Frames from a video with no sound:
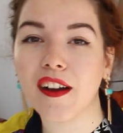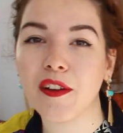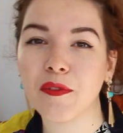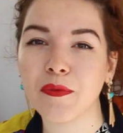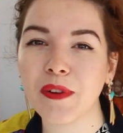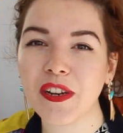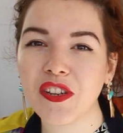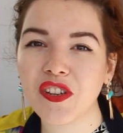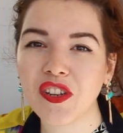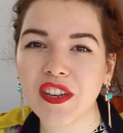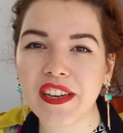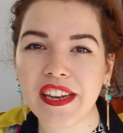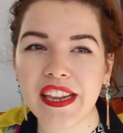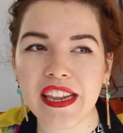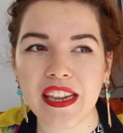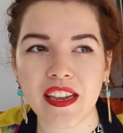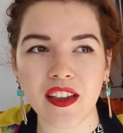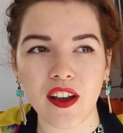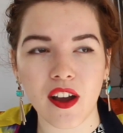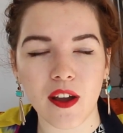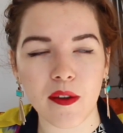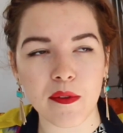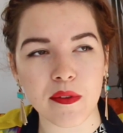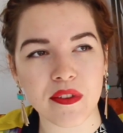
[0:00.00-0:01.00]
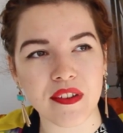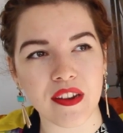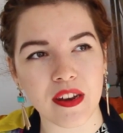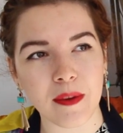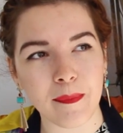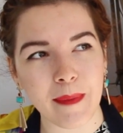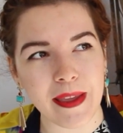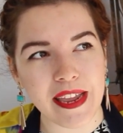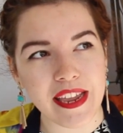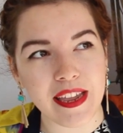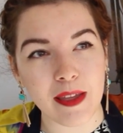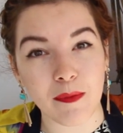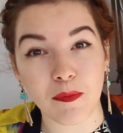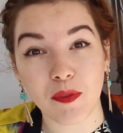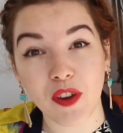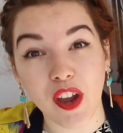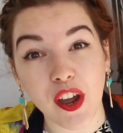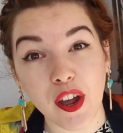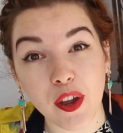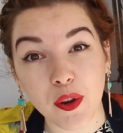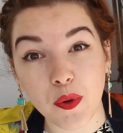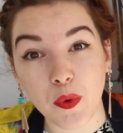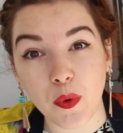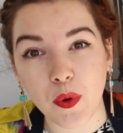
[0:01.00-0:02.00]
originally I was going to make him
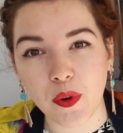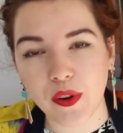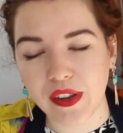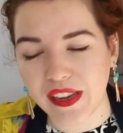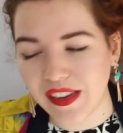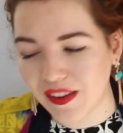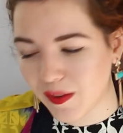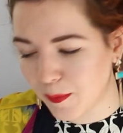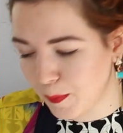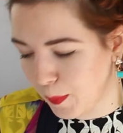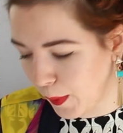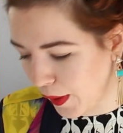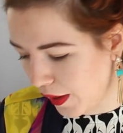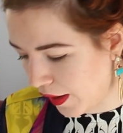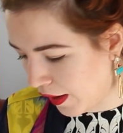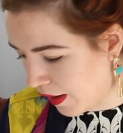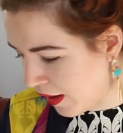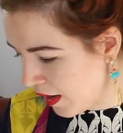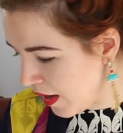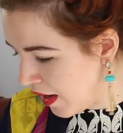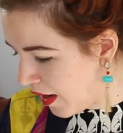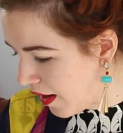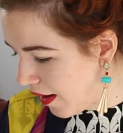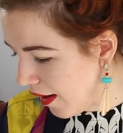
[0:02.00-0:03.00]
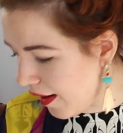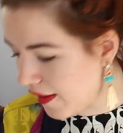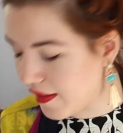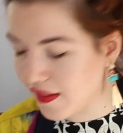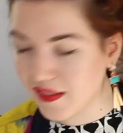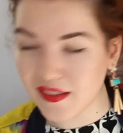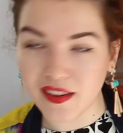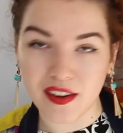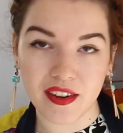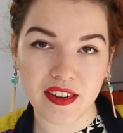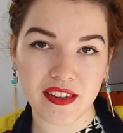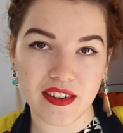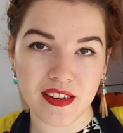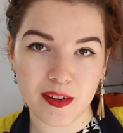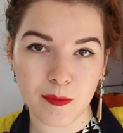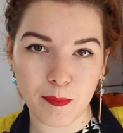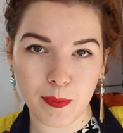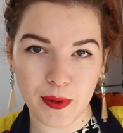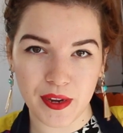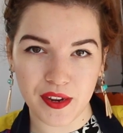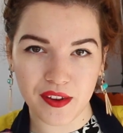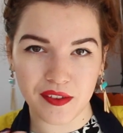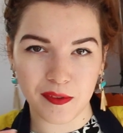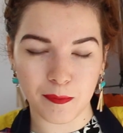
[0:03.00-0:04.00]
turquoise, but I
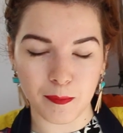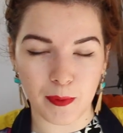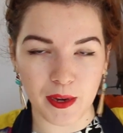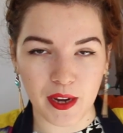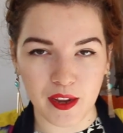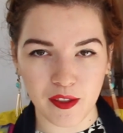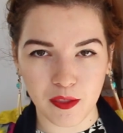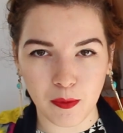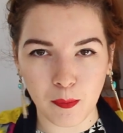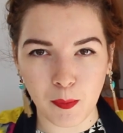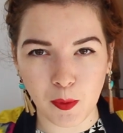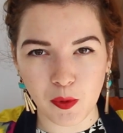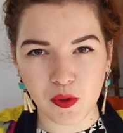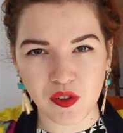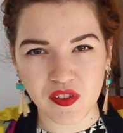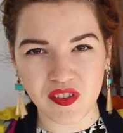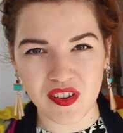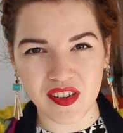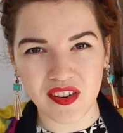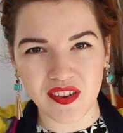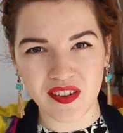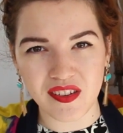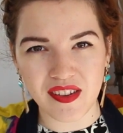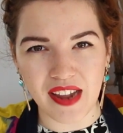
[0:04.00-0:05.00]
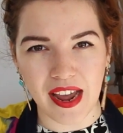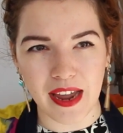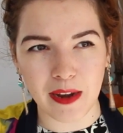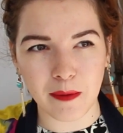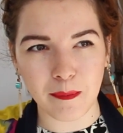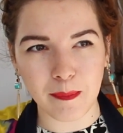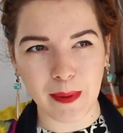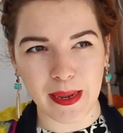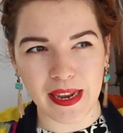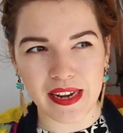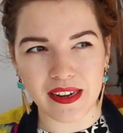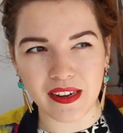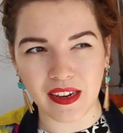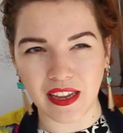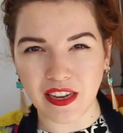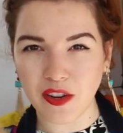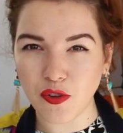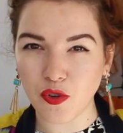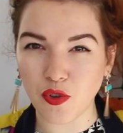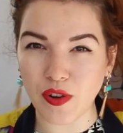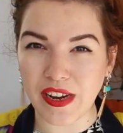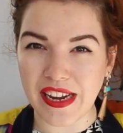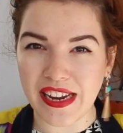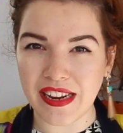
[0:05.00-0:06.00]
decided because my other monsters had been
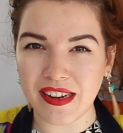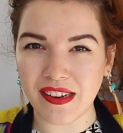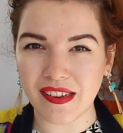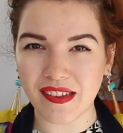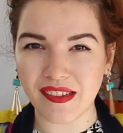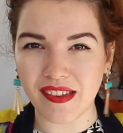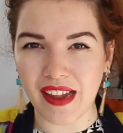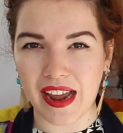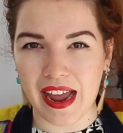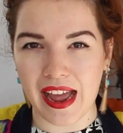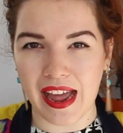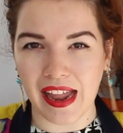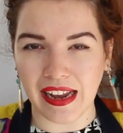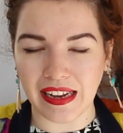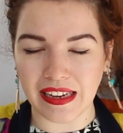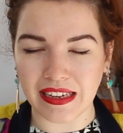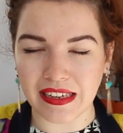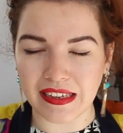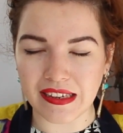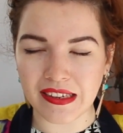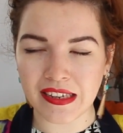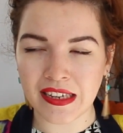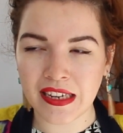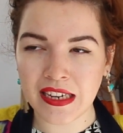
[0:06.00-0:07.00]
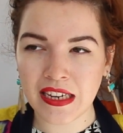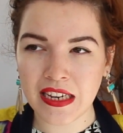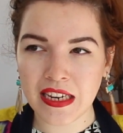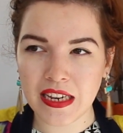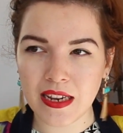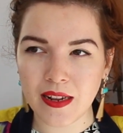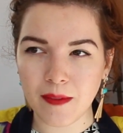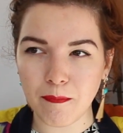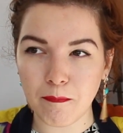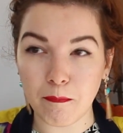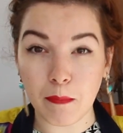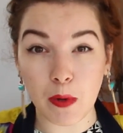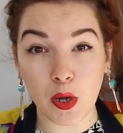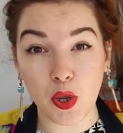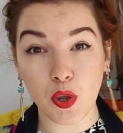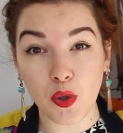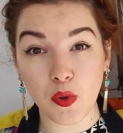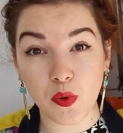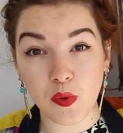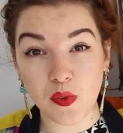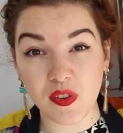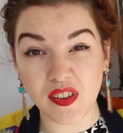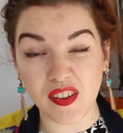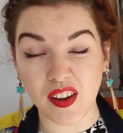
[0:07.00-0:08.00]
like greens and
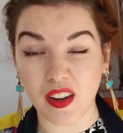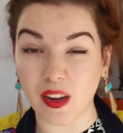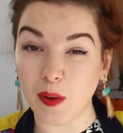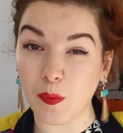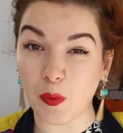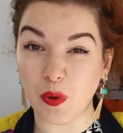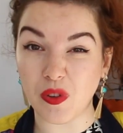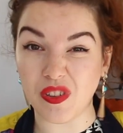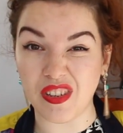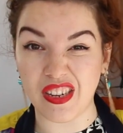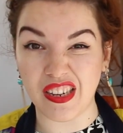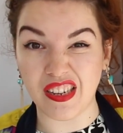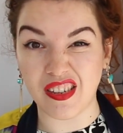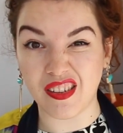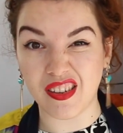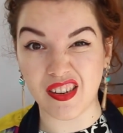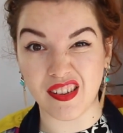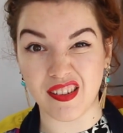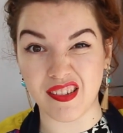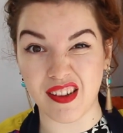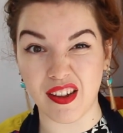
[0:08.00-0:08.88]
blues, I wanted to